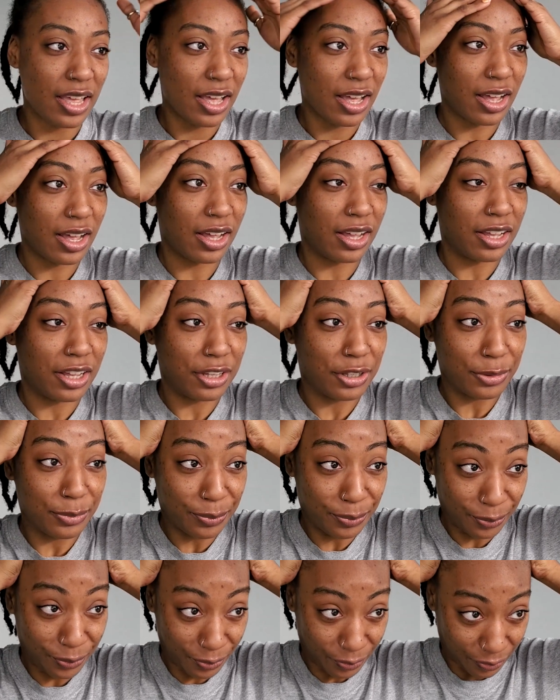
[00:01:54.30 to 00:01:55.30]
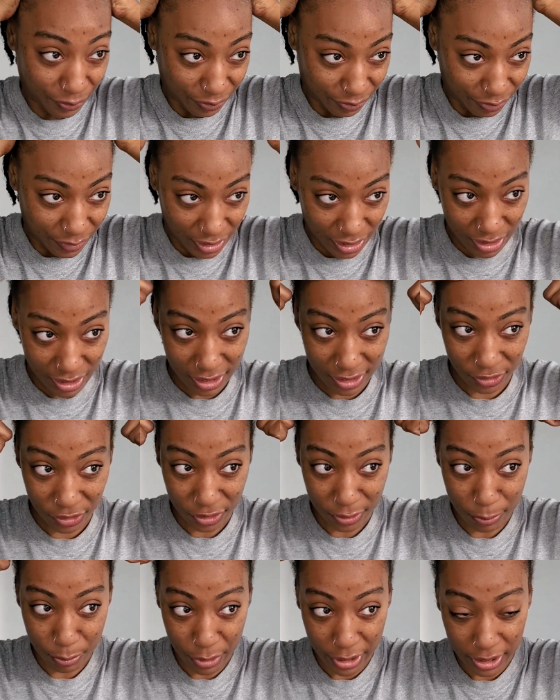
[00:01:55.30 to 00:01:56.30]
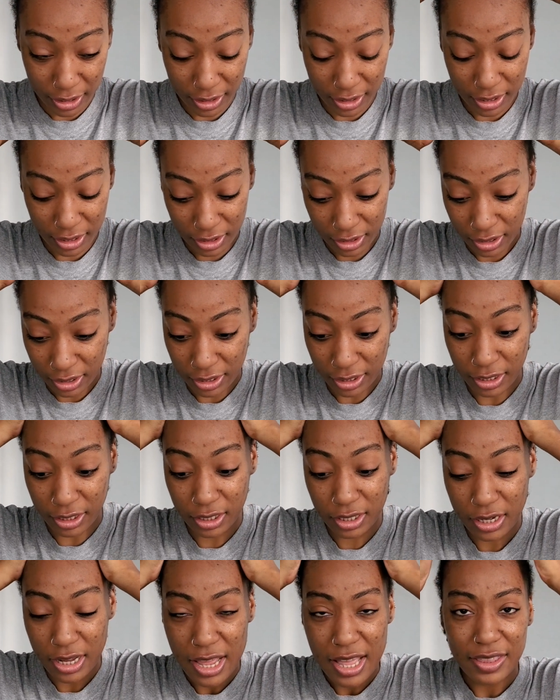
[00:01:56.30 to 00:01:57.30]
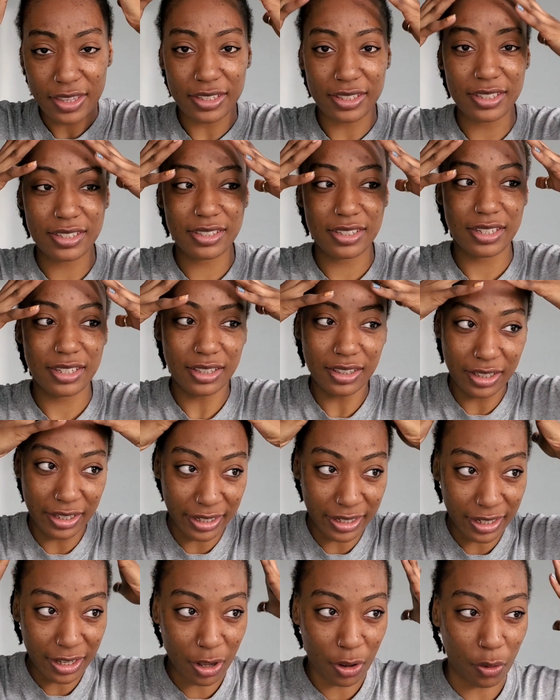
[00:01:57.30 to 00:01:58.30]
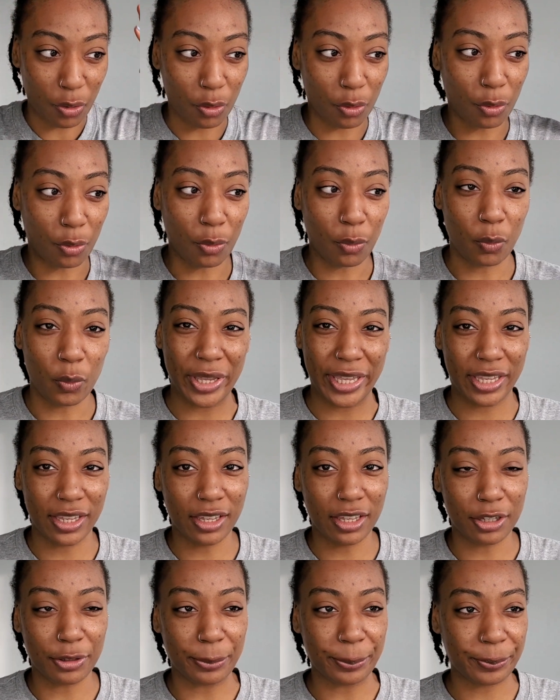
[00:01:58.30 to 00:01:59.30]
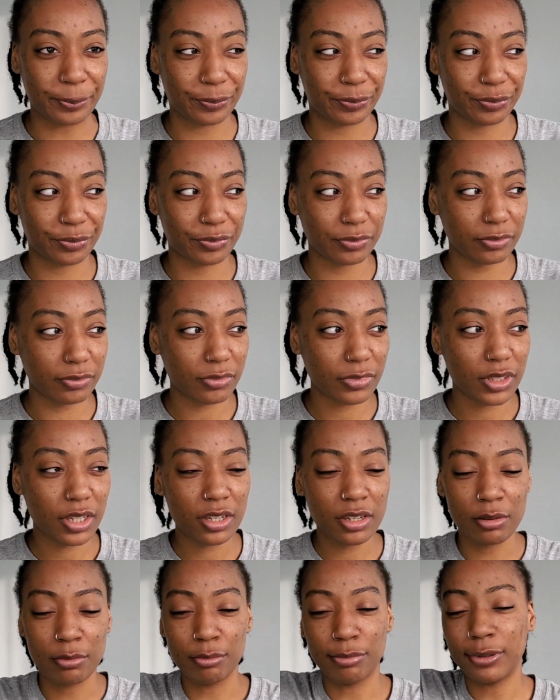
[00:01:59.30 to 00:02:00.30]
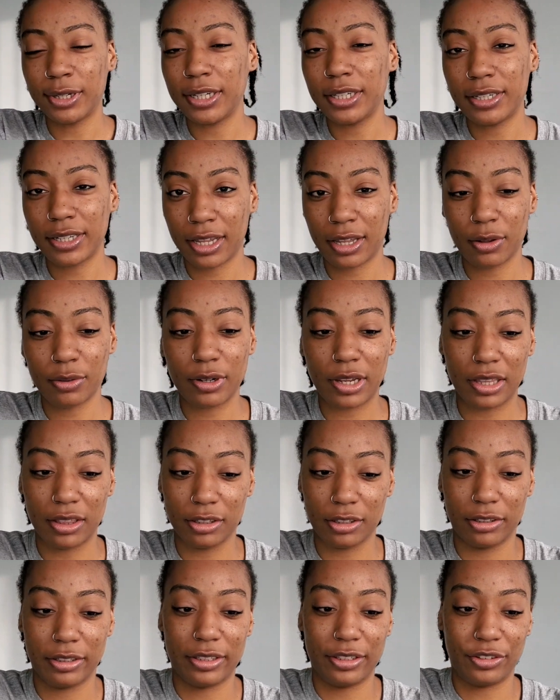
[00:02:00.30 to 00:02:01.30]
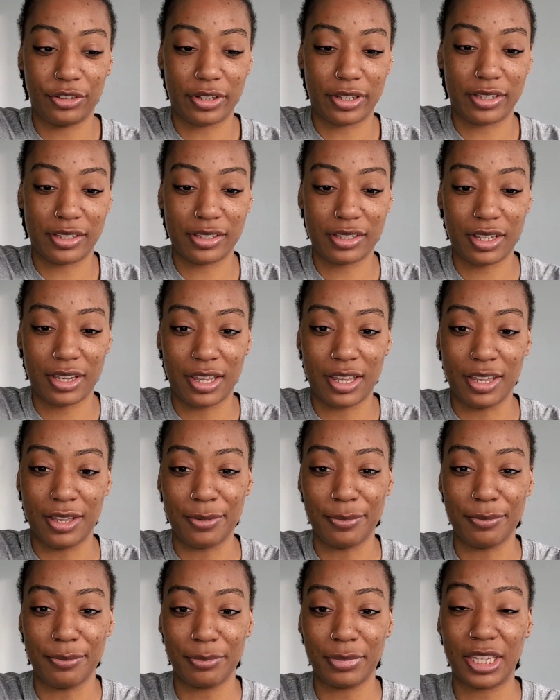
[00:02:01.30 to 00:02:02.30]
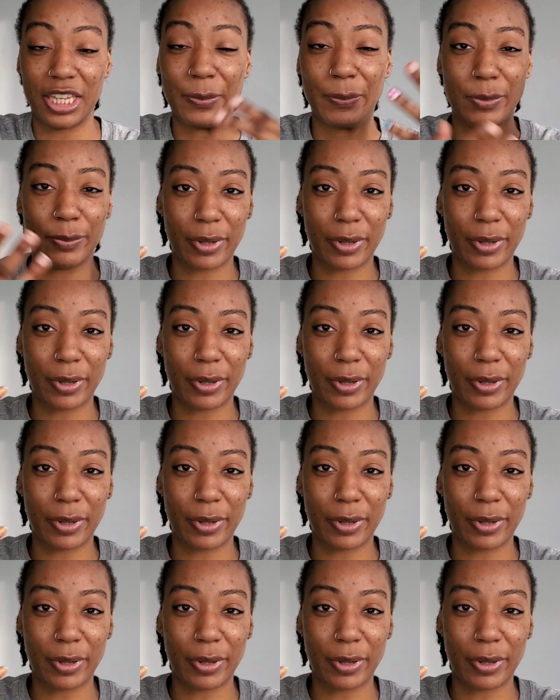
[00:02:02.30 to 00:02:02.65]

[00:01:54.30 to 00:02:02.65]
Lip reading: and I just braided it here. This isn't like a whole wig braid down. I literally just am keeping my